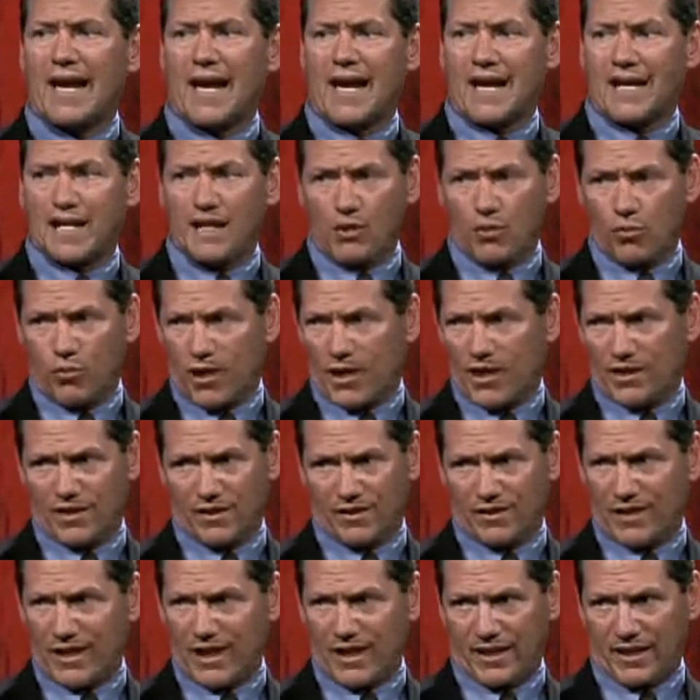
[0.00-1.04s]
any way
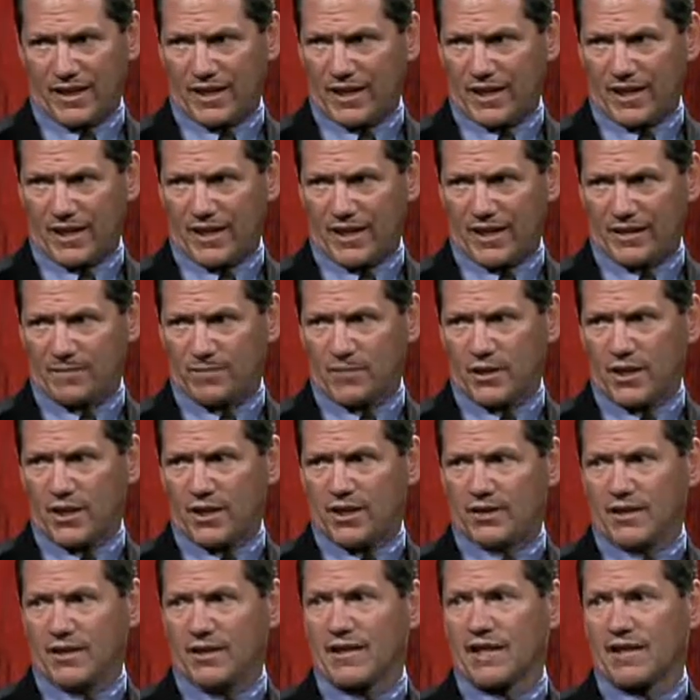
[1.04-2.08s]
that they can
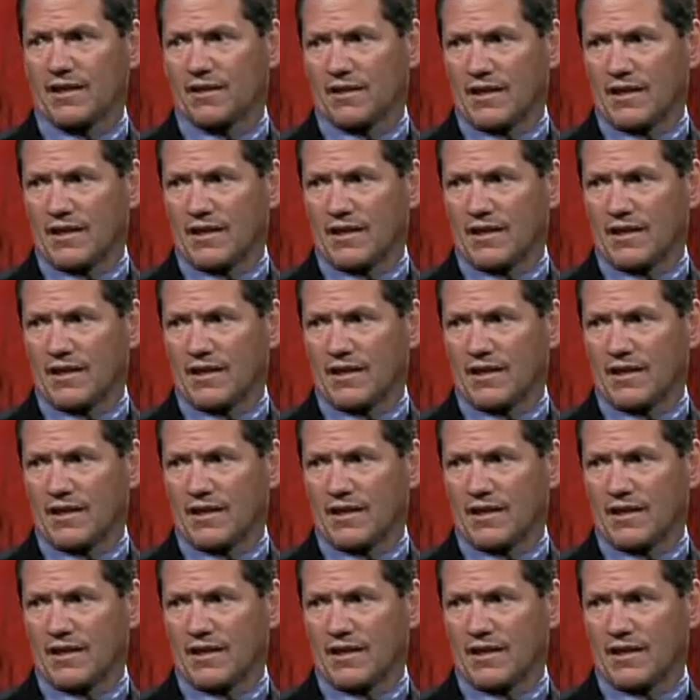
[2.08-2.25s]
to get